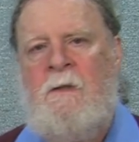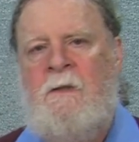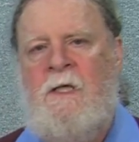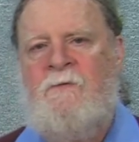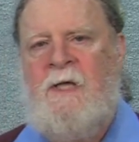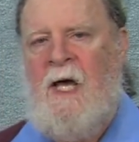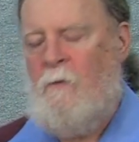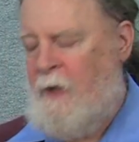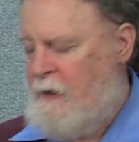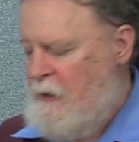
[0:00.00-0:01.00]
Think of it that
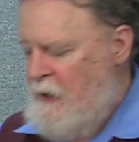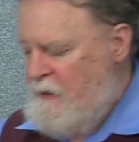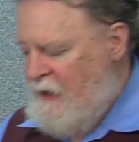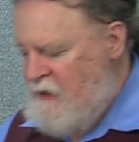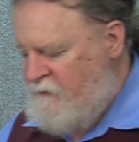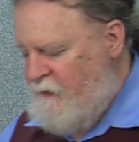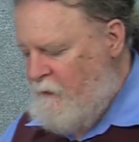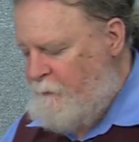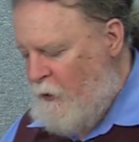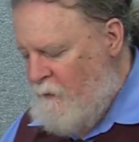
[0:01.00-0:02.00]
way. The Higgs
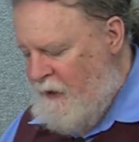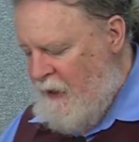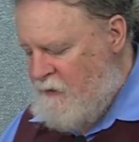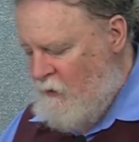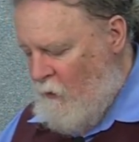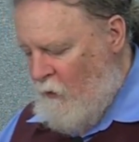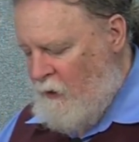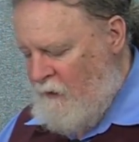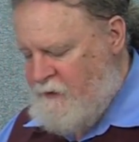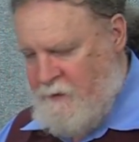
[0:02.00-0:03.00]
field permeates
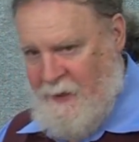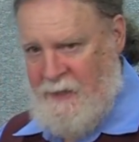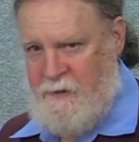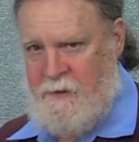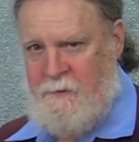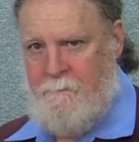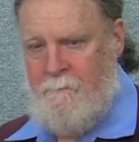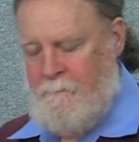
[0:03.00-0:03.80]
all of space.